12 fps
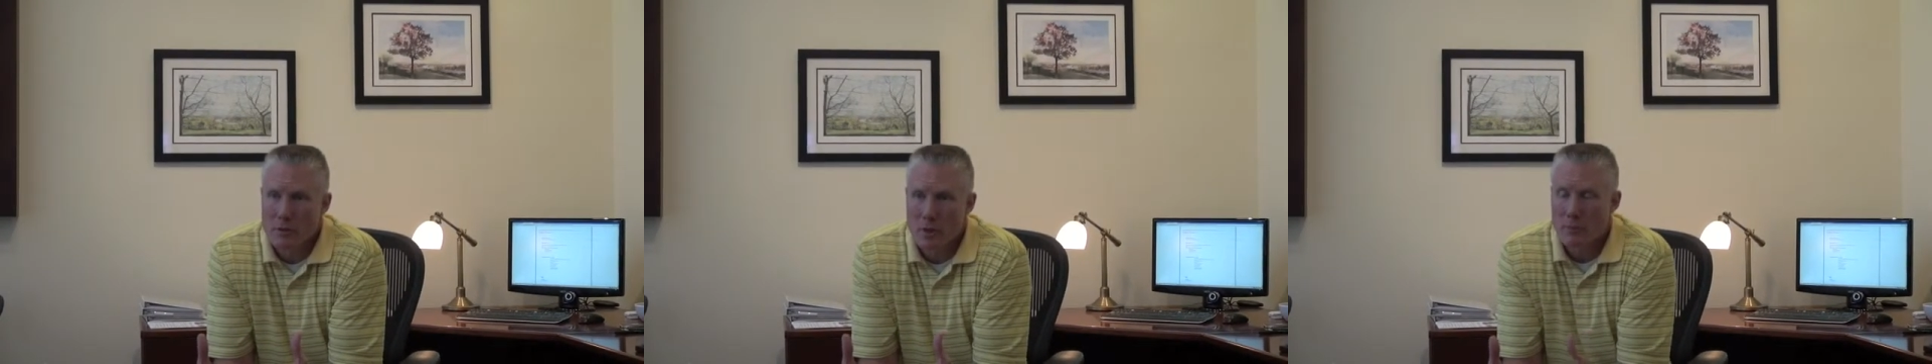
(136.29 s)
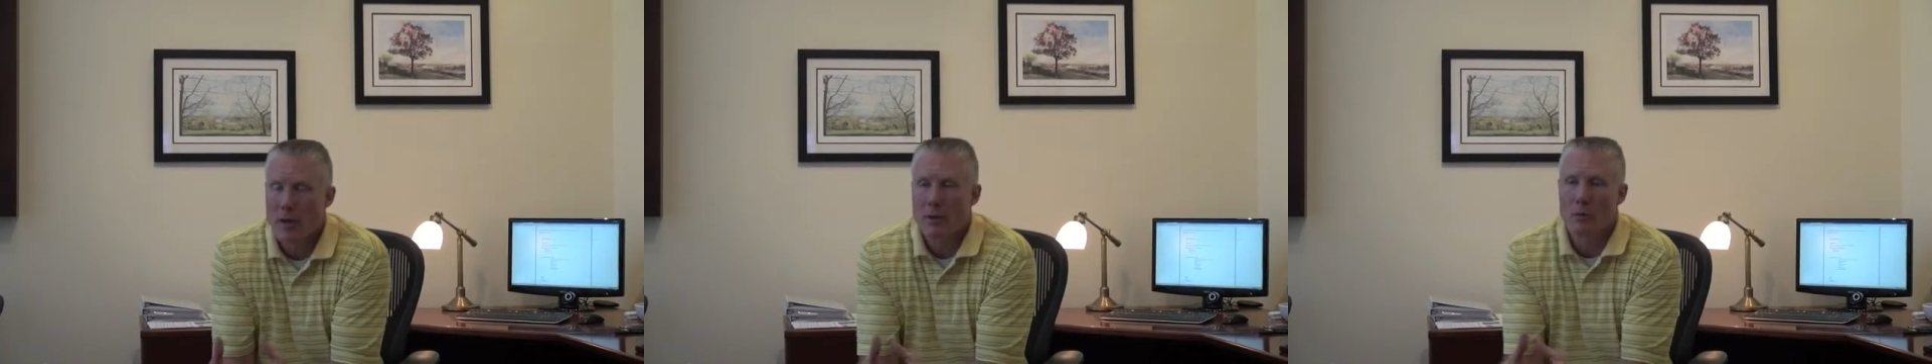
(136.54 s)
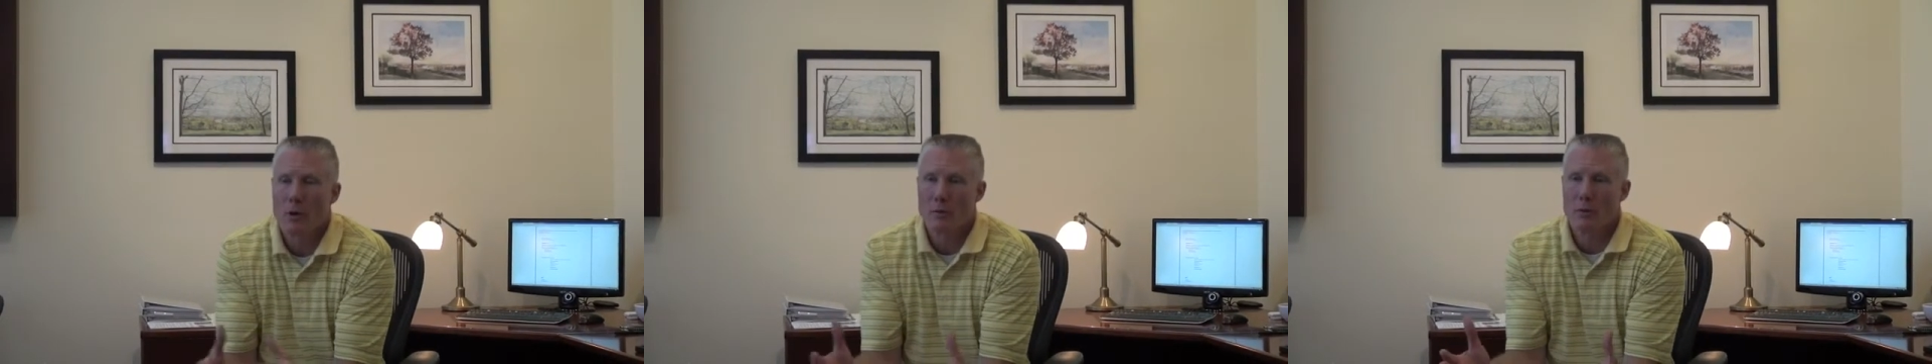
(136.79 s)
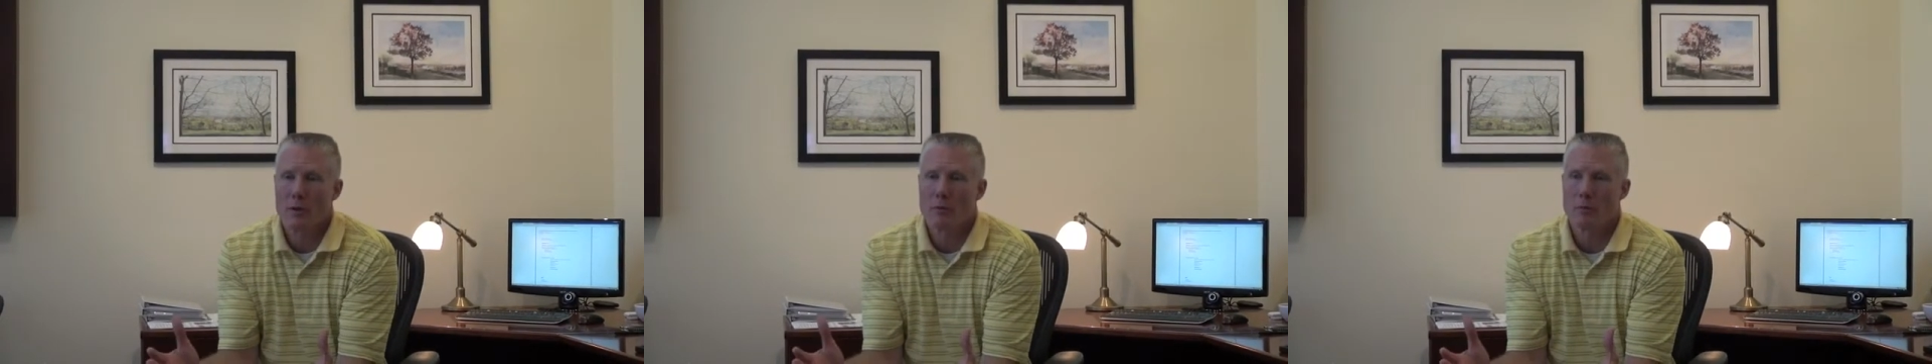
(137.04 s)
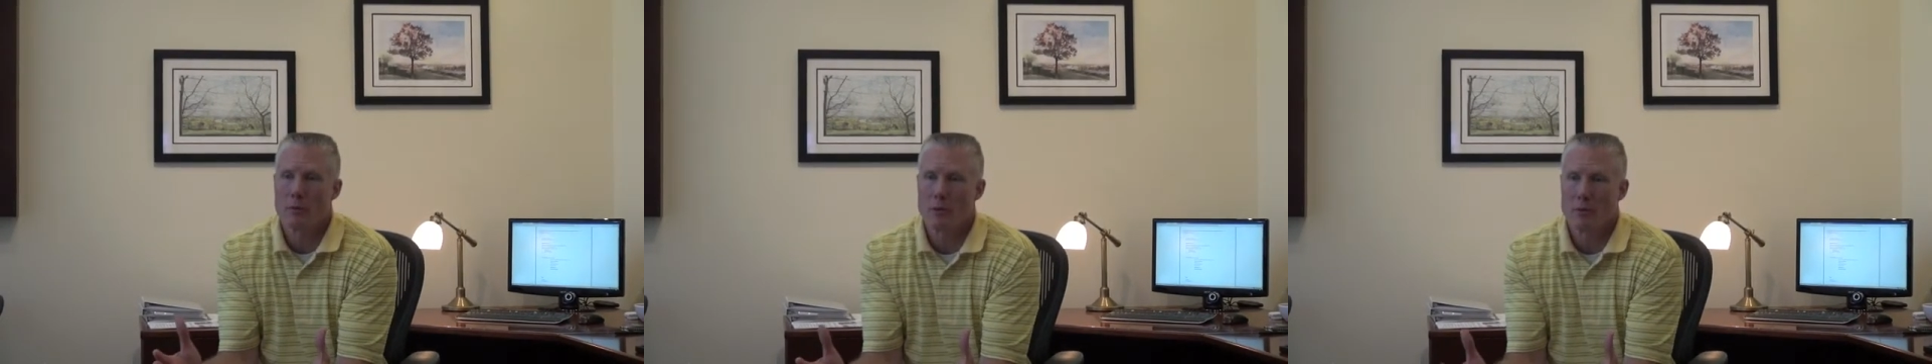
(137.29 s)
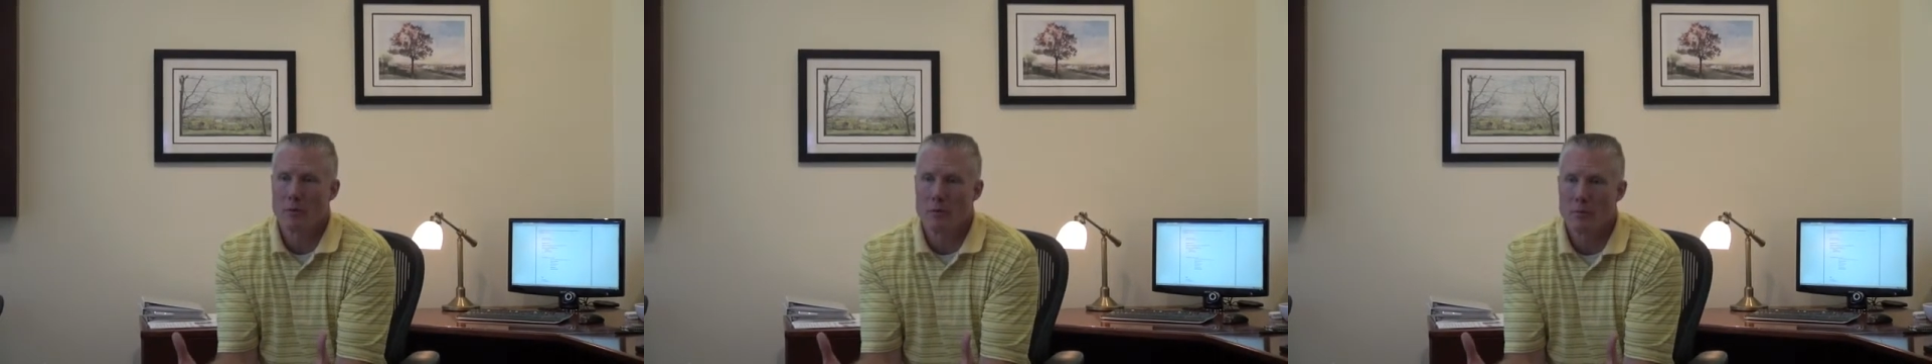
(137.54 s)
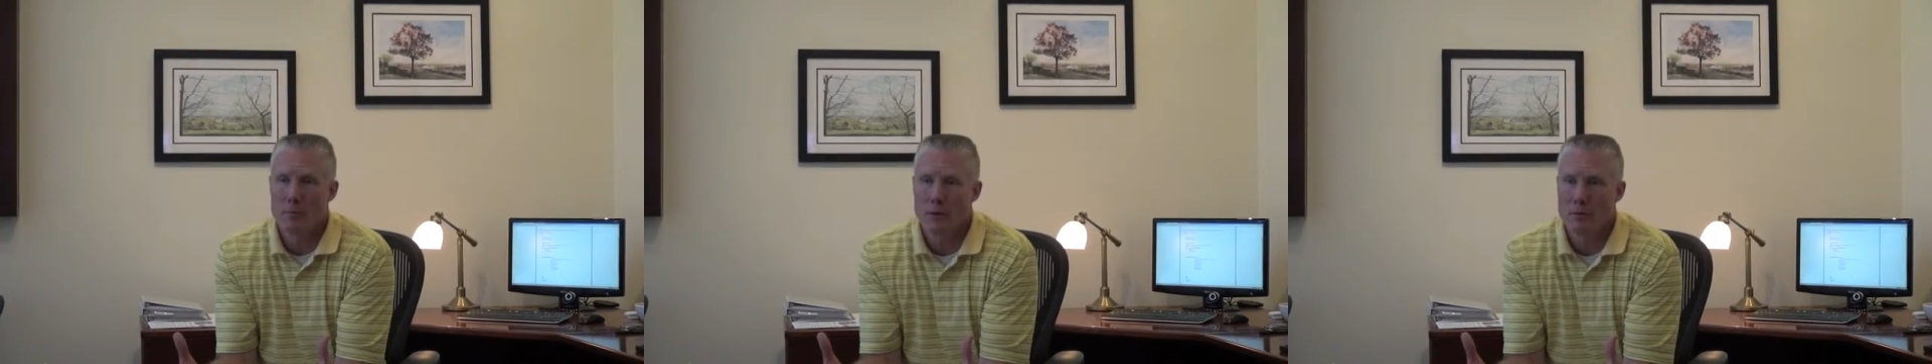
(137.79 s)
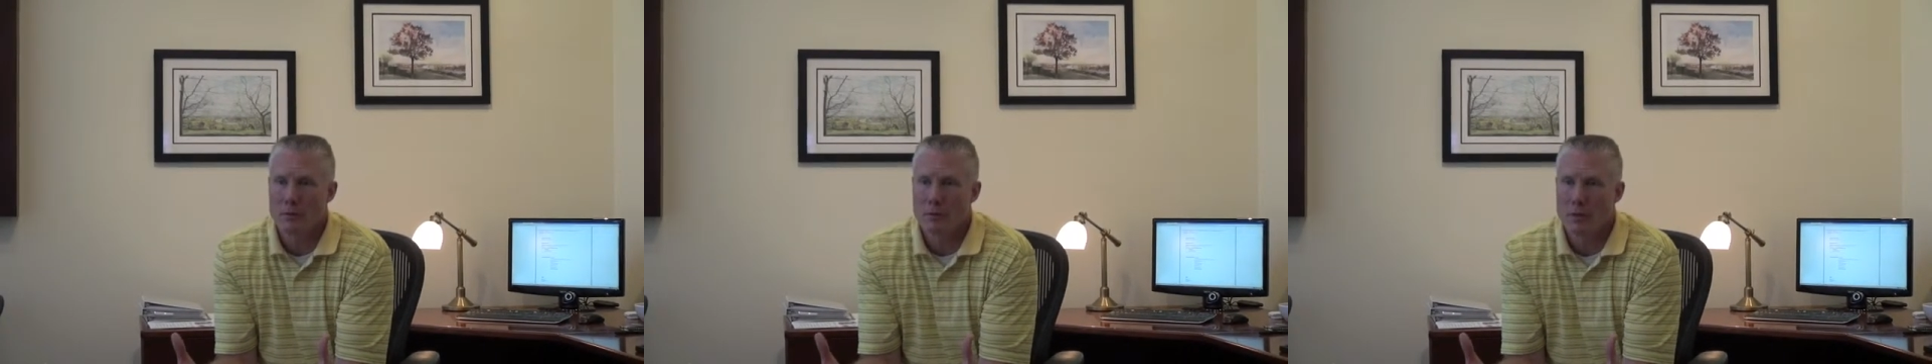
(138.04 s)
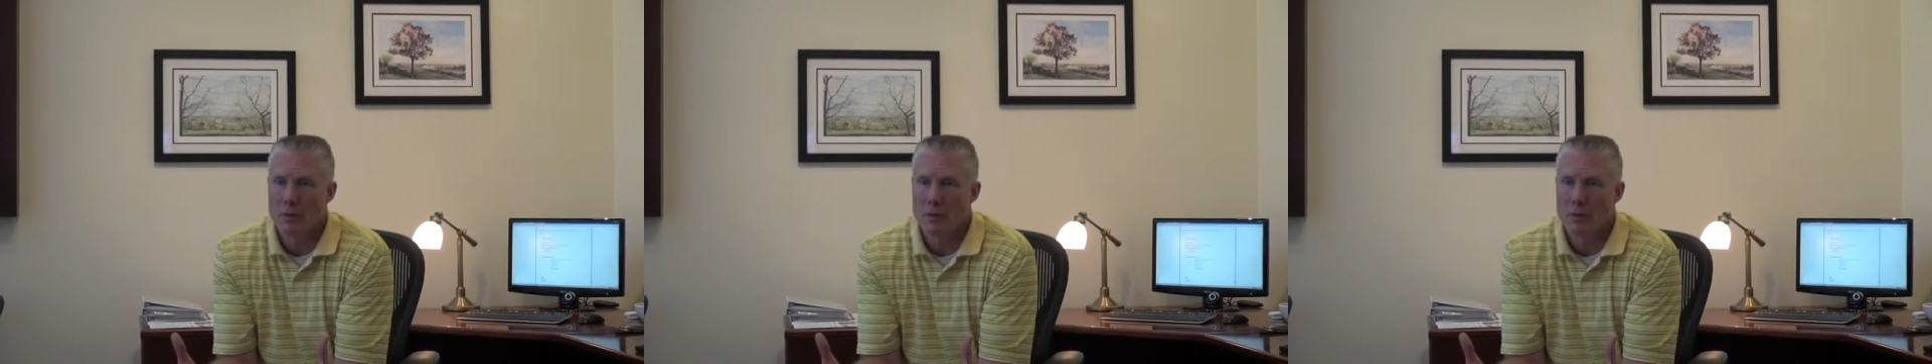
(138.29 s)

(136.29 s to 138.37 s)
and by the way, we built